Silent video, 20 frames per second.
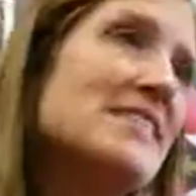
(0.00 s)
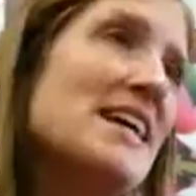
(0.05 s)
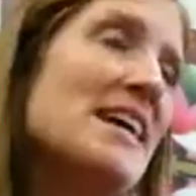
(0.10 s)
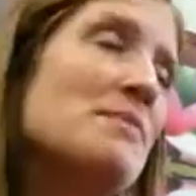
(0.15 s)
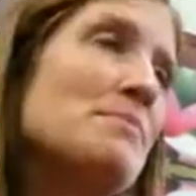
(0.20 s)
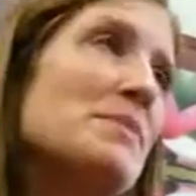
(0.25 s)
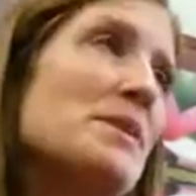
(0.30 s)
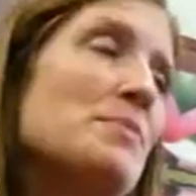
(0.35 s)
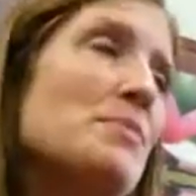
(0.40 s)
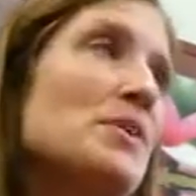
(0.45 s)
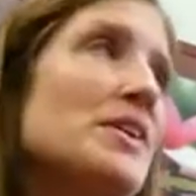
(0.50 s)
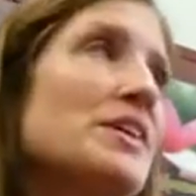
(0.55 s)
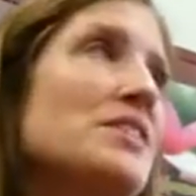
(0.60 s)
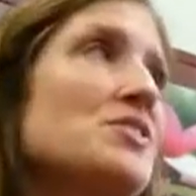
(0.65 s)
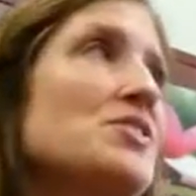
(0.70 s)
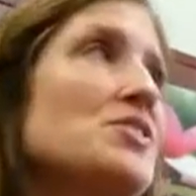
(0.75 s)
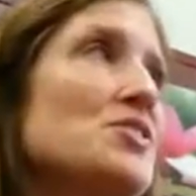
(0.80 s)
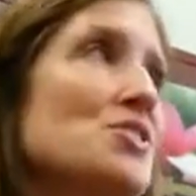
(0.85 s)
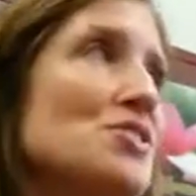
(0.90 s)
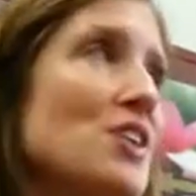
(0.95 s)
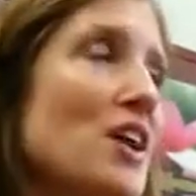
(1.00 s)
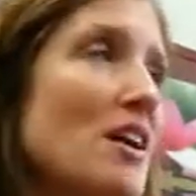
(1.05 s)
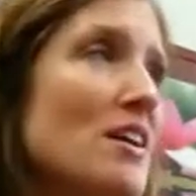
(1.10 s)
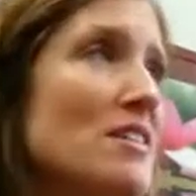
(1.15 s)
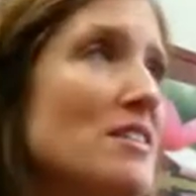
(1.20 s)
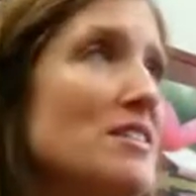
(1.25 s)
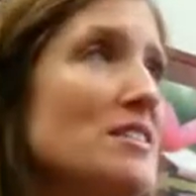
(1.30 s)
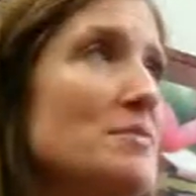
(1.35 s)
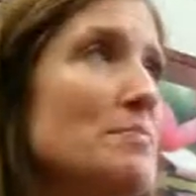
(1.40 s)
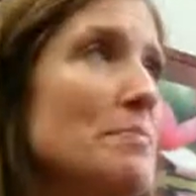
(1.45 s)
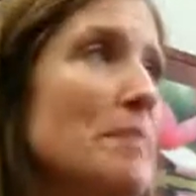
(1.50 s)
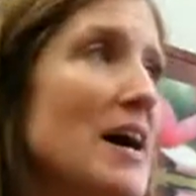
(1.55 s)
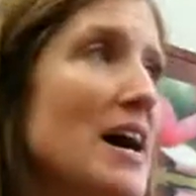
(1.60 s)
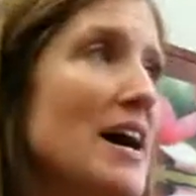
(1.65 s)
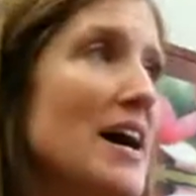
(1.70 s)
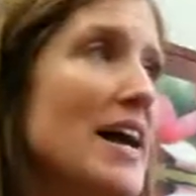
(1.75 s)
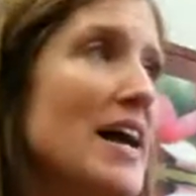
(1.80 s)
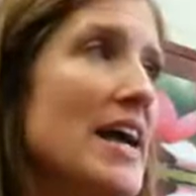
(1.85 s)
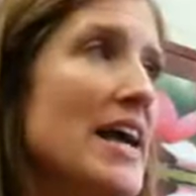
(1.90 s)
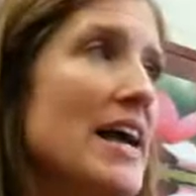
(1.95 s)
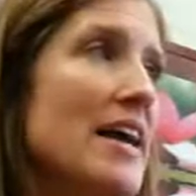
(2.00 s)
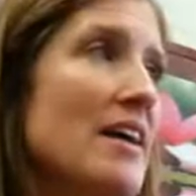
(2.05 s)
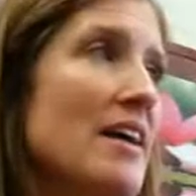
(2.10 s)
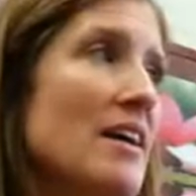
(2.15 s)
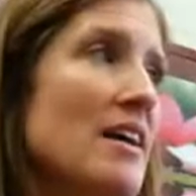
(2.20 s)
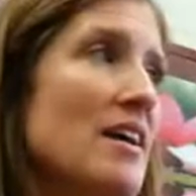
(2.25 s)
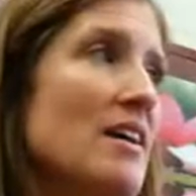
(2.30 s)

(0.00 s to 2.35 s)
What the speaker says: And people can start by